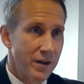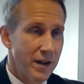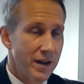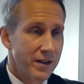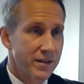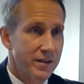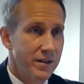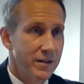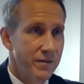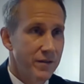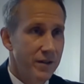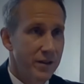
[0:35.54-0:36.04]

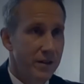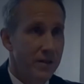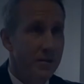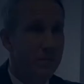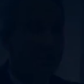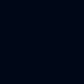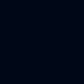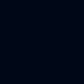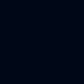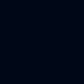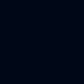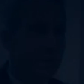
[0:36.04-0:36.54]
activity? And
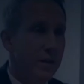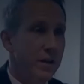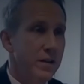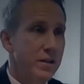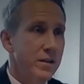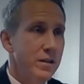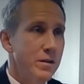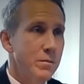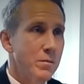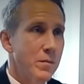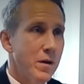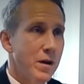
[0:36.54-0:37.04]
if you're a
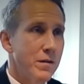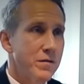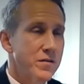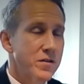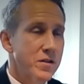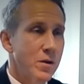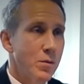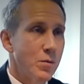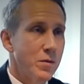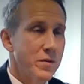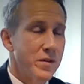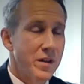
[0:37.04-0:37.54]
victim of
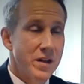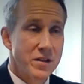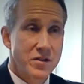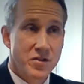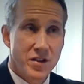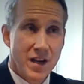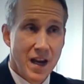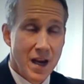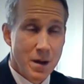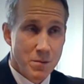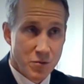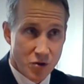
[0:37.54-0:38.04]
someone that
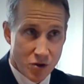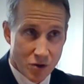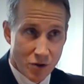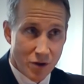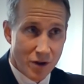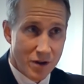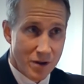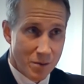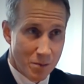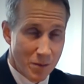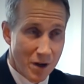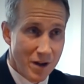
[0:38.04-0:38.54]
scams you
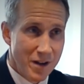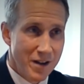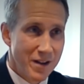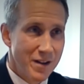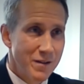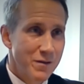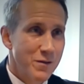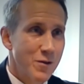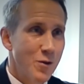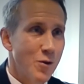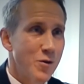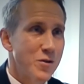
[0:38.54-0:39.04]
out of money,
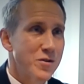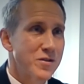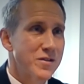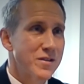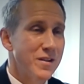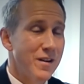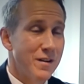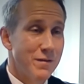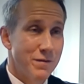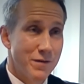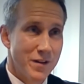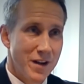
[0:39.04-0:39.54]
of course,
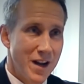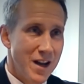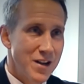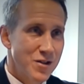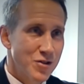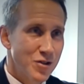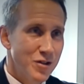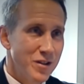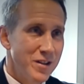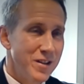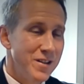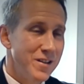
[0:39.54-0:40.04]

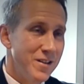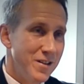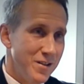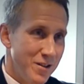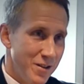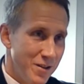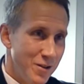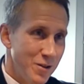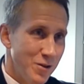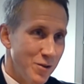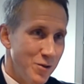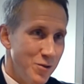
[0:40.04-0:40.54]
financially,
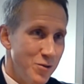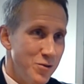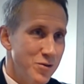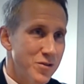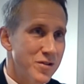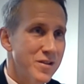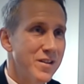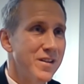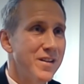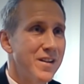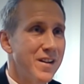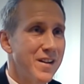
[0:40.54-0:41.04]
you
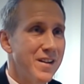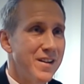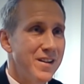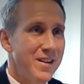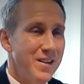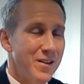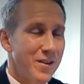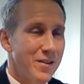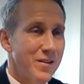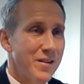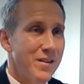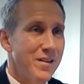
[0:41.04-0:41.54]
lose,
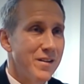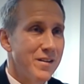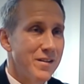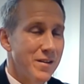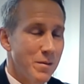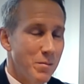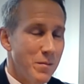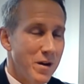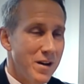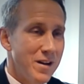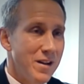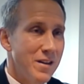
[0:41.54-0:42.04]
you know,
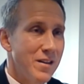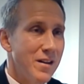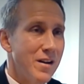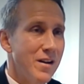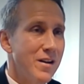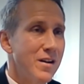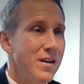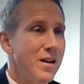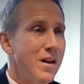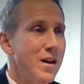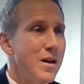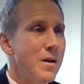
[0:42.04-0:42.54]
the money
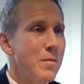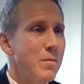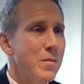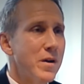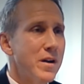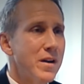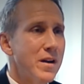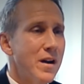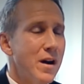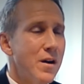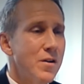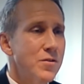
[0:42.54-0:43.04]
there.
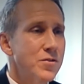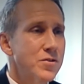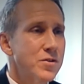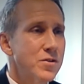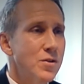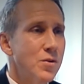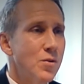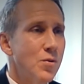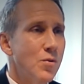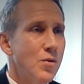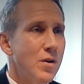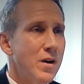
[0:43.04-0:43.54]
But it
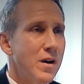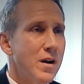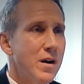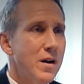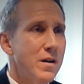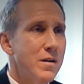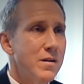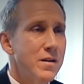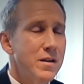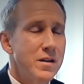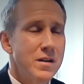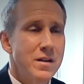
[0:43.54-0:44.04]

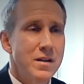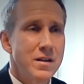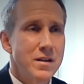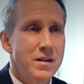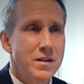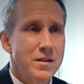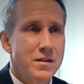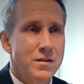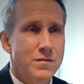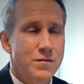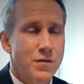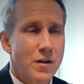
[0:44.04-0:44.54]
also,
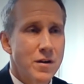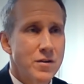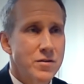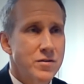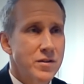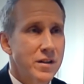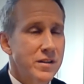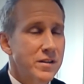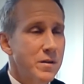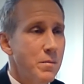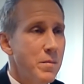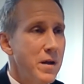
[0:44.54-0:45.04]
as far as
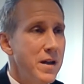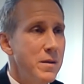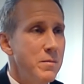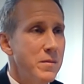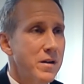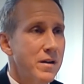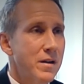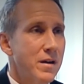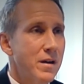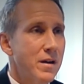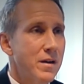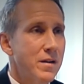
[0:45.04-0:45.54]
like the
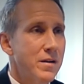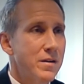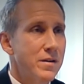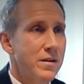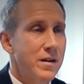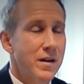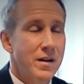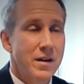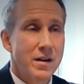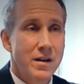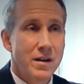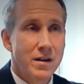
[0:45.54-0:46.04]
payment card
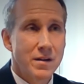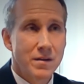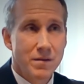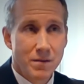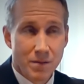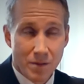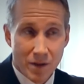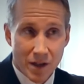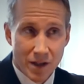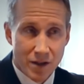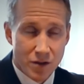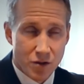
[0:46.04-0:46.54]

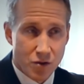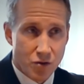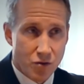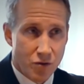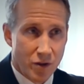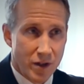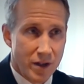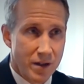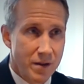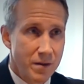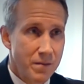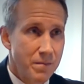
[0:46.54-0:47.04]

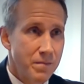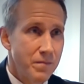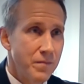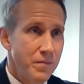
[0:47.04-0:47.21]
industry,